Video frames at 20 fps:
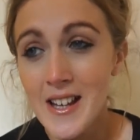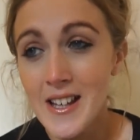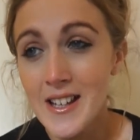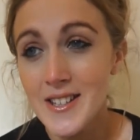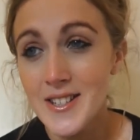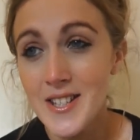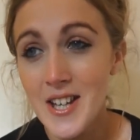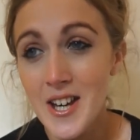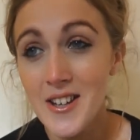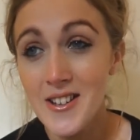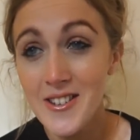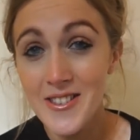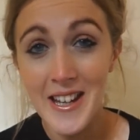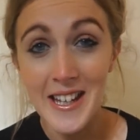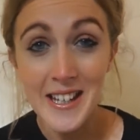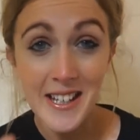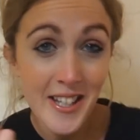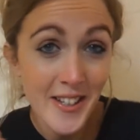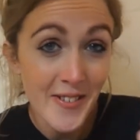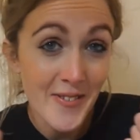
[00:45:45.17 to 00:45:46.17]
So
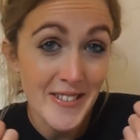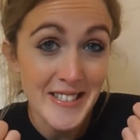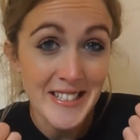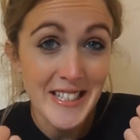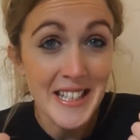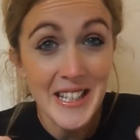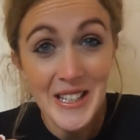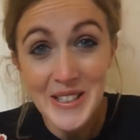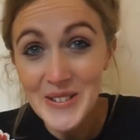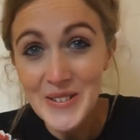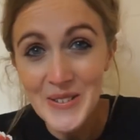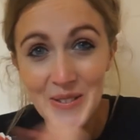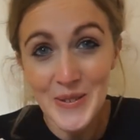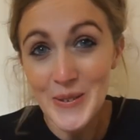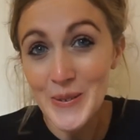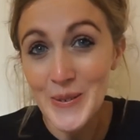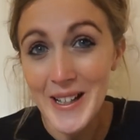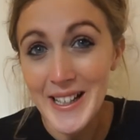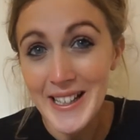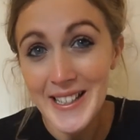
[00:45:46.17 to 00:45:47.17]
thank you for sticking all the
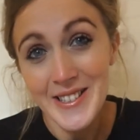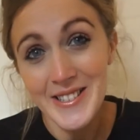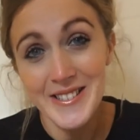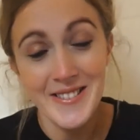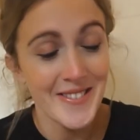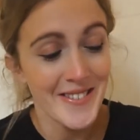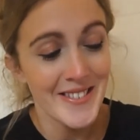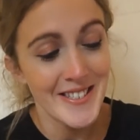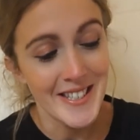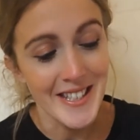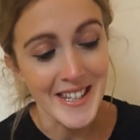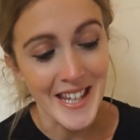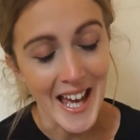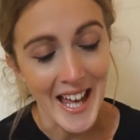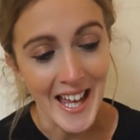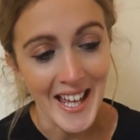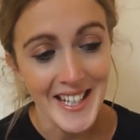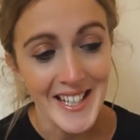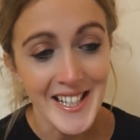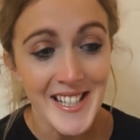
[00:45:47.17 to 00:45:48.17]
way to the
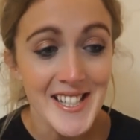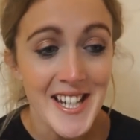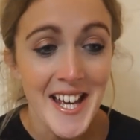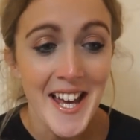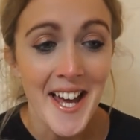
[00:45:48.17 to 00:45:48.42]
end.